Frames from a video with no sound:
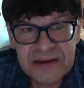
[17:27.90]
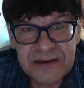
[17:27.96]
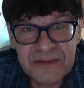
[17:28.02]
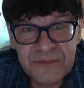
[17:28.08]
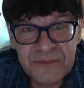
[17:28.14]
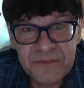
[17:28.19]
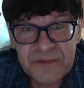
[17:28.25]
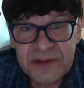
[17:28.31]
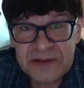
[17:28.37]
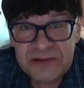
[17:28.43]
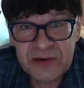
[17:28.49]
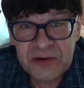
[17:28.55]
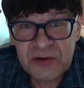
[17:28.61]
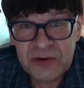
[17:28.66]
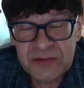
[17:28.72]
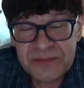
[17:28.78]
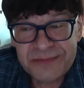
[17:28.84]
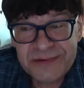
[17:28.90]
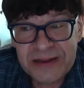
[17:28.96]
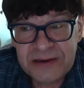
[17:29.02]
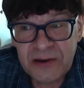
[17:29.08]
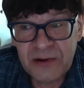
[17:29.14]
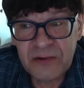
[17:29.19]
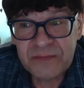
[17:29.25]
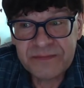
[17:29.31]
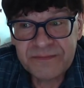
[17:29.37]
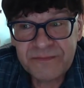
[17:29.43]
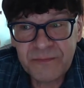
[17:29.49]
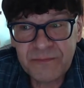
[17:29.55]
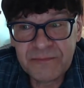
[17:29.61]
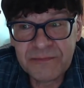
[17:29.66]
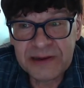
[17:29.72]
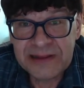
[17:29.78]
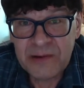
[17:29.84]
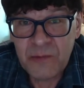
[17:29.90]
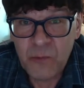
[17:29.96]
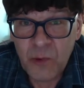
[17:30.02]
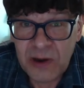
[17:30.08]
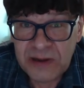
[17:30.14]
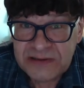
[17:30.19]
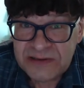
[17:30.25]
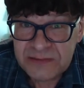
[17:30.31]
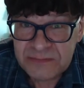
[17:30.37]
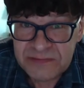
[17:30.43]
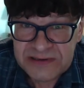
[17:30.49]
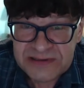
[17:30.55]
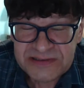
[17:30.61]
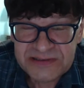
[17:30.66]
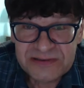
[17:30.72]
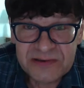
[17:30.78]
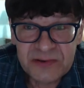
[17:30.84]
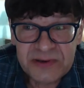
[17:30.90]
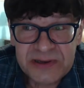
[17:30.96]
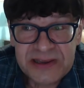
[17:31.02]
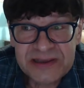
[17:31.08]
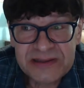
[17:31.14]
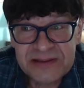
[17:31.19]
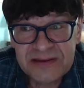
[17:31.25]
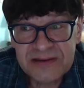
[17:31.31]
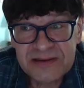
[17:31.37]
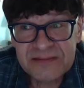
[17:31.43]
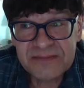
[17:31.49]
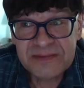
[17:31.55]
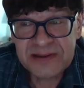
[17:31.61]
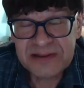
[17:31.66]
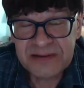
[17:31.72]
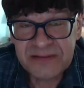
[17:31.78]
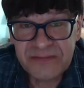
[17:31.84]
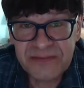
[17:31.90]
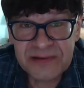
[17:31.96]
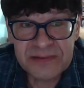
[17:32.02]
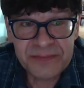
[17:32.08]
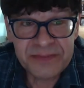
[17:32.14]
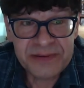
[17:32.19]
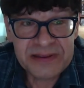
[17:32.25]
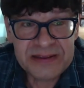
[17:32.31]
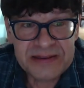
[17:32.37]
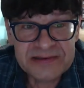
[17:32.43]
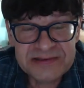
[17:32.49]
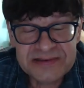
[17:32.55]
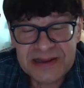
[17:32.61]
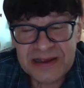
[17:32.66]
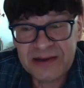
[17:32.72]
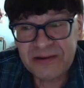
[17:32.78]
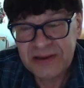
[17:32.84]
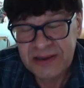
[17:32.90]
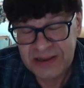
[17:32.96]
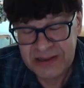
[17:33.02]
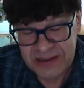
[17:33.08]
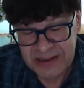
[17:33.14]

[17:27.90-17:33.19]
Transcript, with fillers: um, that they're, they don't really want to risk doing in the, in the Philippines. Now,